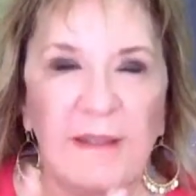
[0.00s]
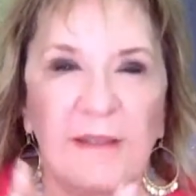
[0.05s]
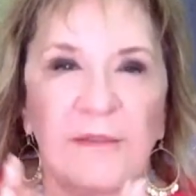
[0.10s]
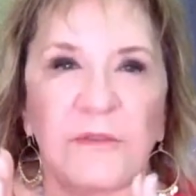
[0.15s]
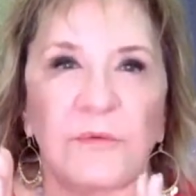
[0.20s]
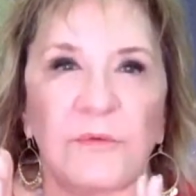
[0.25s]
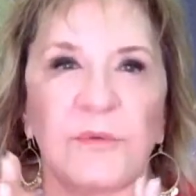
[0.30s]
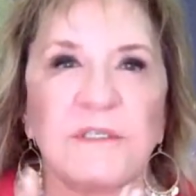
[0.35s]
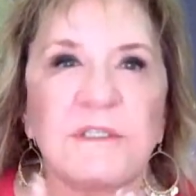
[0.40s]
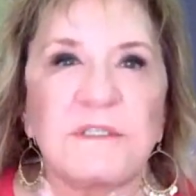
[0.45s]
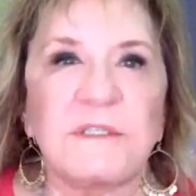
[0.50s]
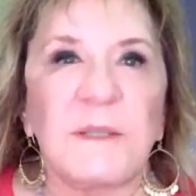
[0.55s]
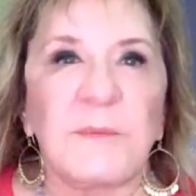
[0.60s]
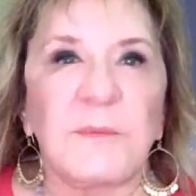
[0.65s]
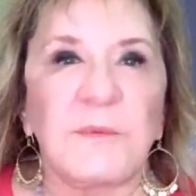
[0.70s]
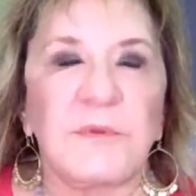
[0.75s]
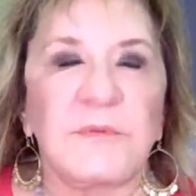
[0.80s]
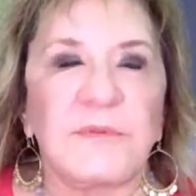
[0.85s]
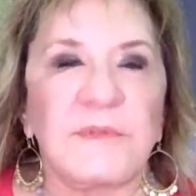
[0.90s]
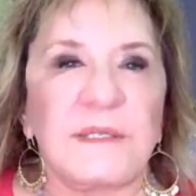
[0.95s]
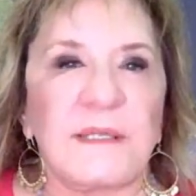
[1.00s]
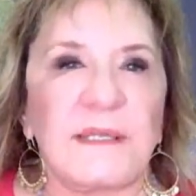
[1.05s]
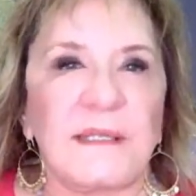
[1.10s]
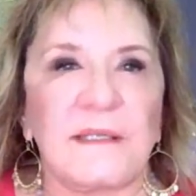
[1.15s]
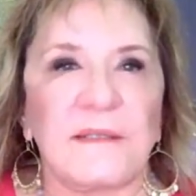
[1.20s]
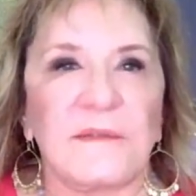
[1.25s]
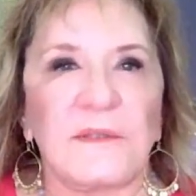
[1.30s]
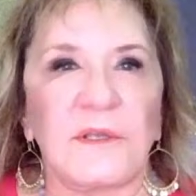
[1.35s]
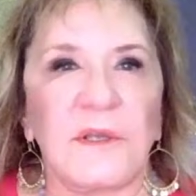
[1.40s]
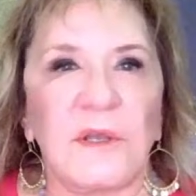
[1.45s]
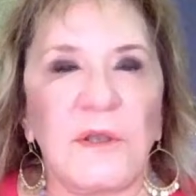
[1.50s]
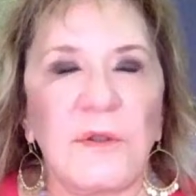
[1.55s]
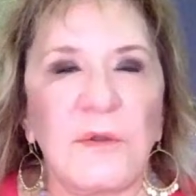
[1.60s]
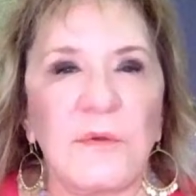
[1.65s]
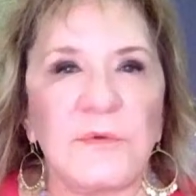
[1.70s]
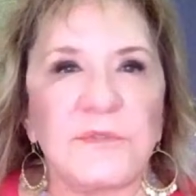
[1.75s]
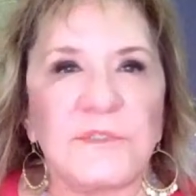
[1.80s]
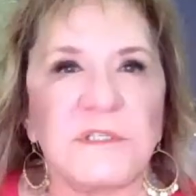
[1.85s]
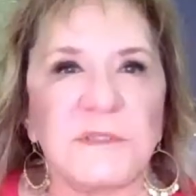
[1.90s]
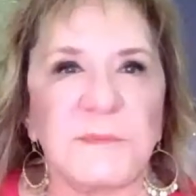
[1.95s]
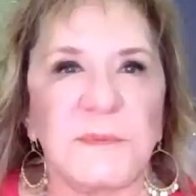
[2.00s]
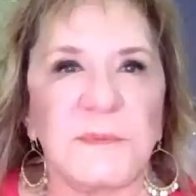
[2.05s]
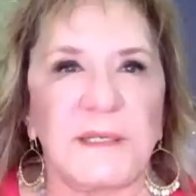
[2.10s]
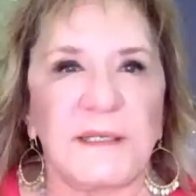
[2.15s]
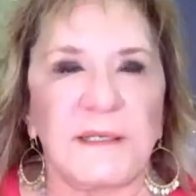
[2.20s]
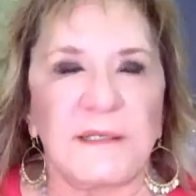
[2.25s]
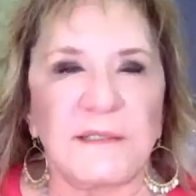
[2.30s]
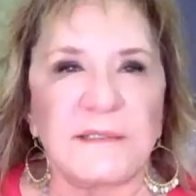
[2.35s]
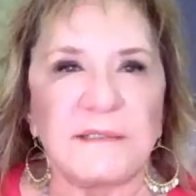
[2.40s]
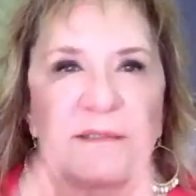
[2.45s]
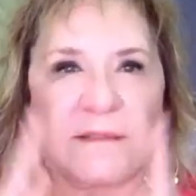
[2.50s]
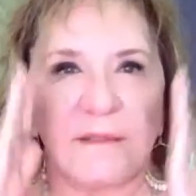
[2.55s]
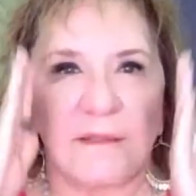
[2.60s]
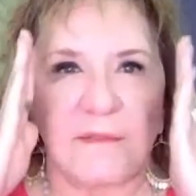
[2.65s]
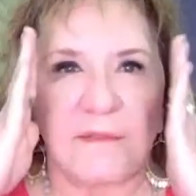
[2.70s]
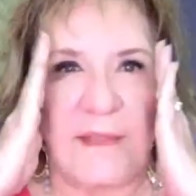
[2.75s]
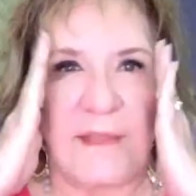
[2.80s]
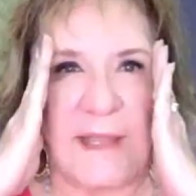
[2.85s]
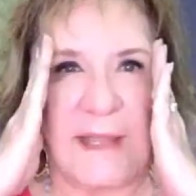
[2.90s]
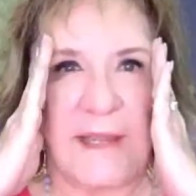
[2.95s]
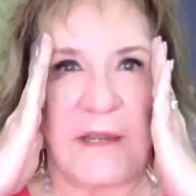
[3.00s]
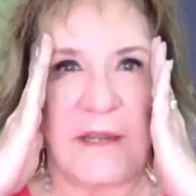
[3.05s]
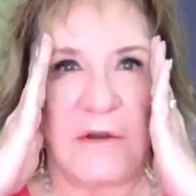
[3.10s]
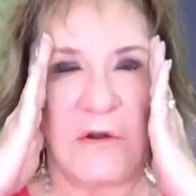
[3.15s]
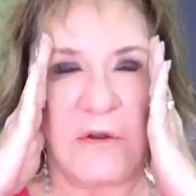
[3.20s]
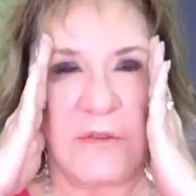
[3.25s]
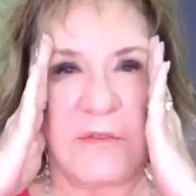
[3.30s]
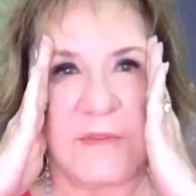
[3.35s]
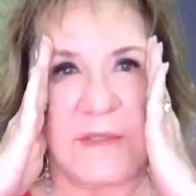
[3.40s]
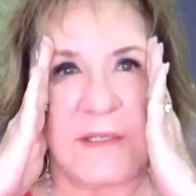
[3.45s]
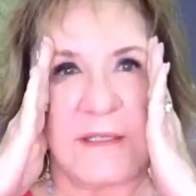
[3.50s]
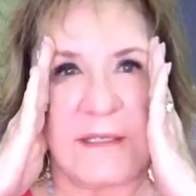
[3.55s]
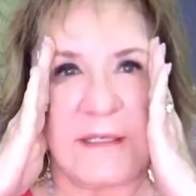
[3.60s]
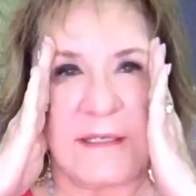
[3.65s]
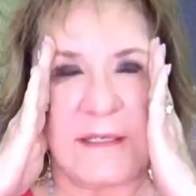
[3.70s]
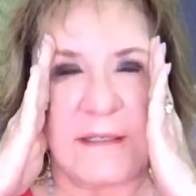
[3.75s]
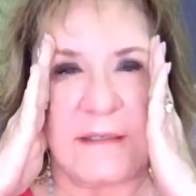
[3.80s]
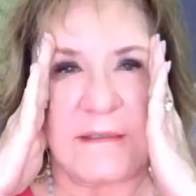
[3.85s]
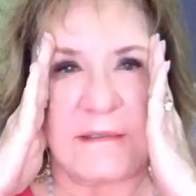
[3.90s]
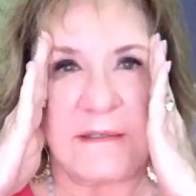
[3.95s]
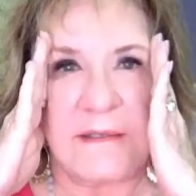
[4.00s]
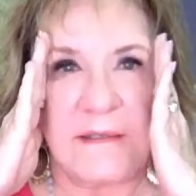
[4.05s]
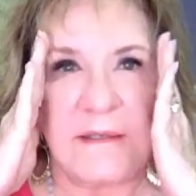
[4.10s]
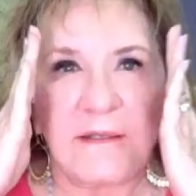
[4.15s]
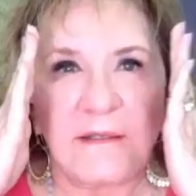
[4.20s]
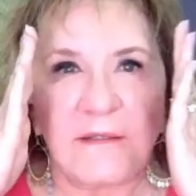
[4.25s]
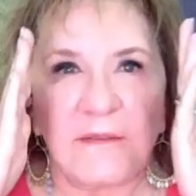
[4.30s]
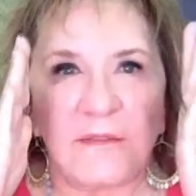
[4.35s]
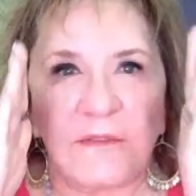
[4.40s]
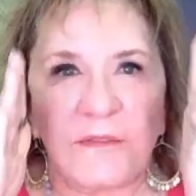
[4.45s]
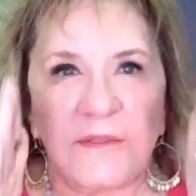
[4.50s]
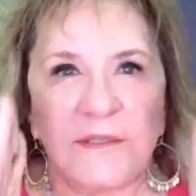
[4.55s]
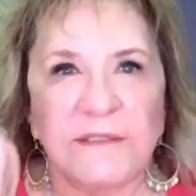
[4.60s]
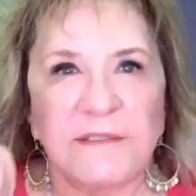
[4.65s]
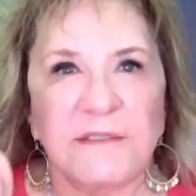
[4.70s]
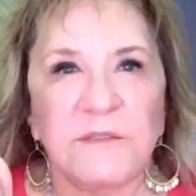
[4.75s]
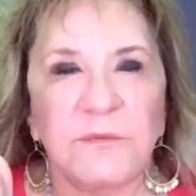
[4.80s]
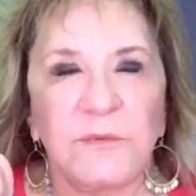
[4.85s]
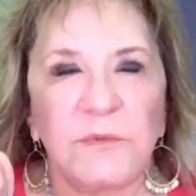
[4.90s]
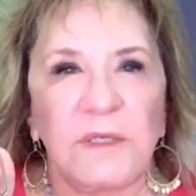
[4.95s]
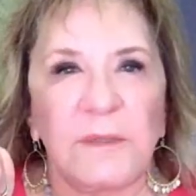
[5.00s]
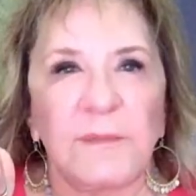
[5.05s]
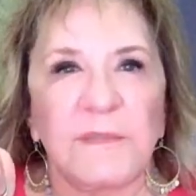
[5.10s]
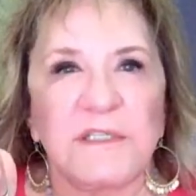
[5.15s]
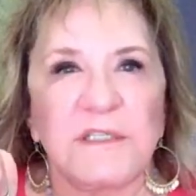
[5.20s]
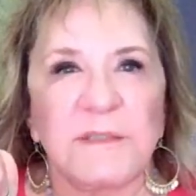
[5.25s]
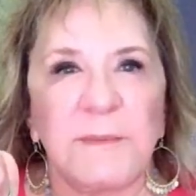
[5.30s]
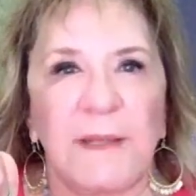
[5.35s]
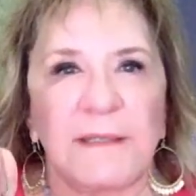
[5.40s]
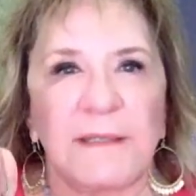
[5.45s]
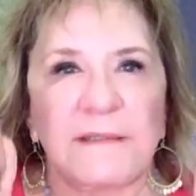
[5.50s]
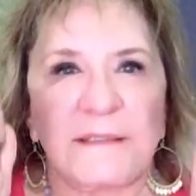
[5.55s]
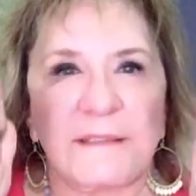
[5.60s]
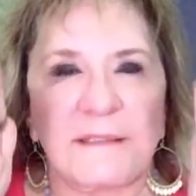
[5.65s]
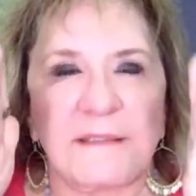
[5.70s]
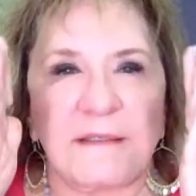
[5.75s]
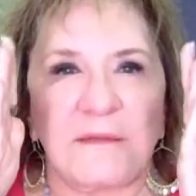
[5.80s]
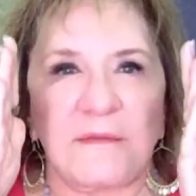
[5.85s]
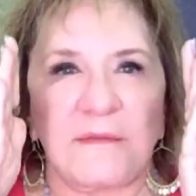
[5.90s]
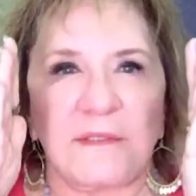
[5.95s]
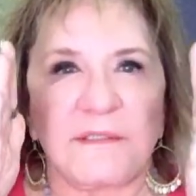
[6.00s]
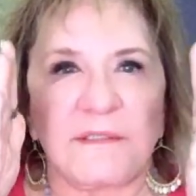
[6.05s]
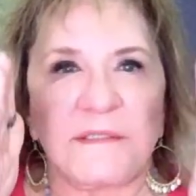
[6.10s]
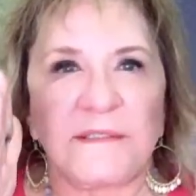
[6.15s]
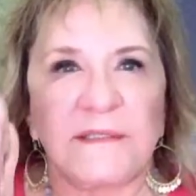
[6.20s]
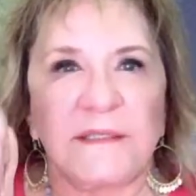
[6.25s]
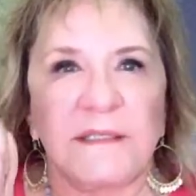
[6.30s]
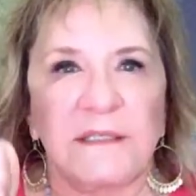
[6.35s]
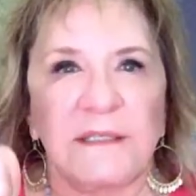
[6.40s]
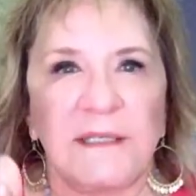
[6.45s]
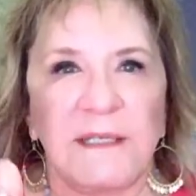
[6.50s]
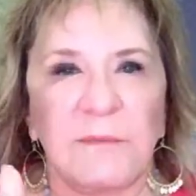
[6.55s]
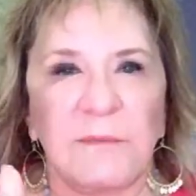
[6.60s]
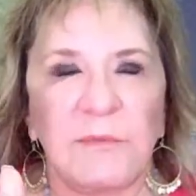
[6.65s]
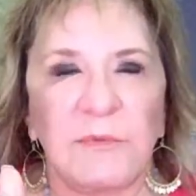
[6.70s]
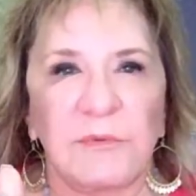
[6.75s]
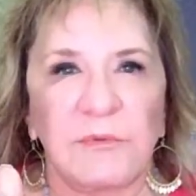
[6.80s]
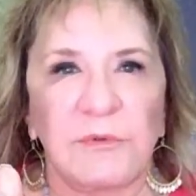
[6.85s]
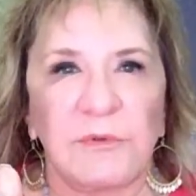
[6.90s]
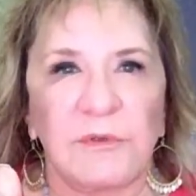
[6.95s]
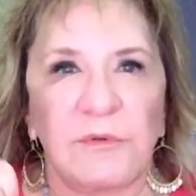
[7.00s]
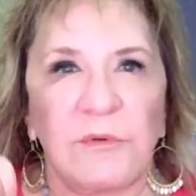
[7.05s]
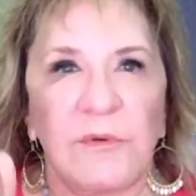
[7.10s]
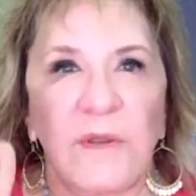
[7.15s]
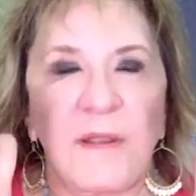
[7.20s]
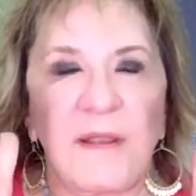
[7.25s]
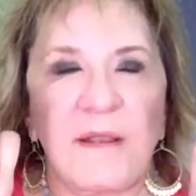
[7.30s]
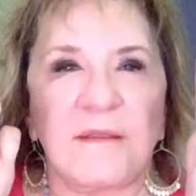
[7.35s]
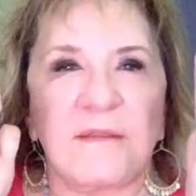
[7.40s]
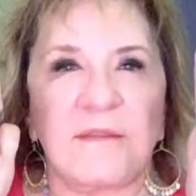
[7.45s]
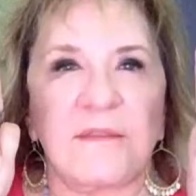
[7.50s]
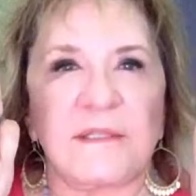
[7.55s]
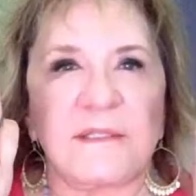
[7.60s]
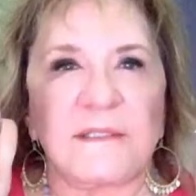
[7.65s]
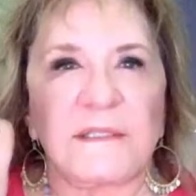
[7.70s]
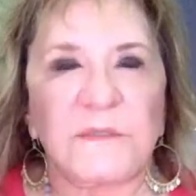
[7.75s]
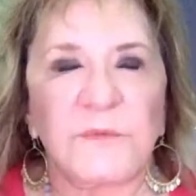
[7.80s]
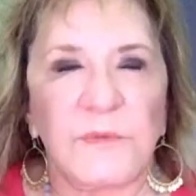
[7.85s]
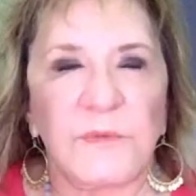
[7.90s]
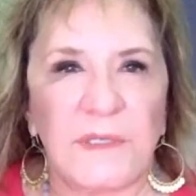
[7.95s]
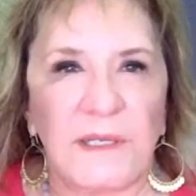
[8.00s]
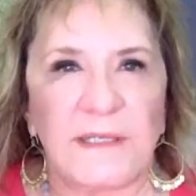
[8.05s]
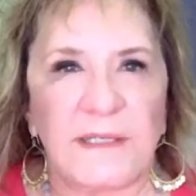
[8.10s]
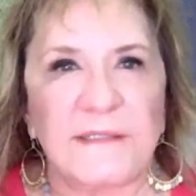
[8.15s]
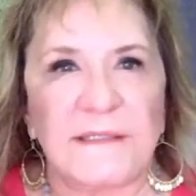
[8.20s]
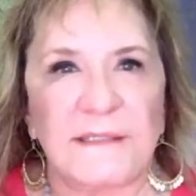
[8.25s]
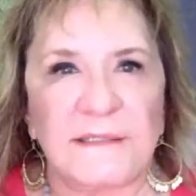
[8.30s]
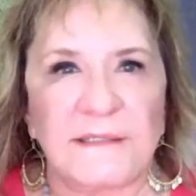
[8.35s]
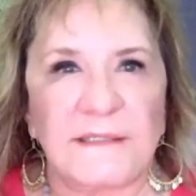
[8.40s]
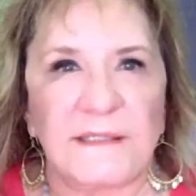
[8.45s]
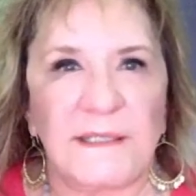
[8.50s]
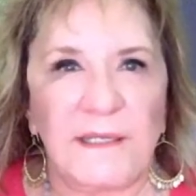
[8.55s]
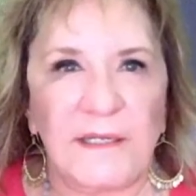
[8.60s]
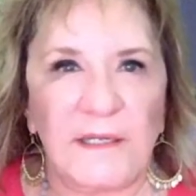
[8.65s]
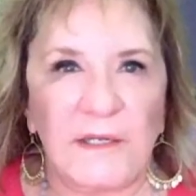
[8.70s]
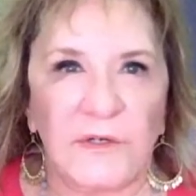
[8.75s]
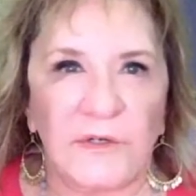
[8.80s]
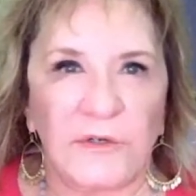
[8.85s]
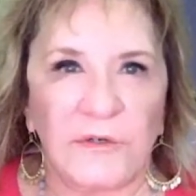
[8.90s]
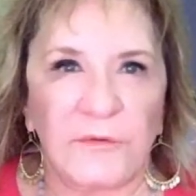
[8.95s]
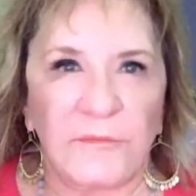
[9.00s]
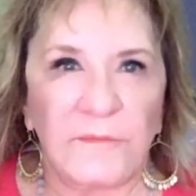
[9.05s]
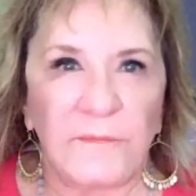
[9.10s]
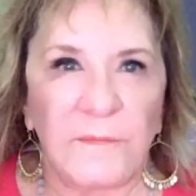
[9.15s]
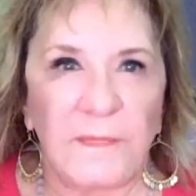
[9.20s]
And the reason they put the kink in the hose is because they are thinking, this is what I'm expecting. This is going to come through. This is what I need to hear.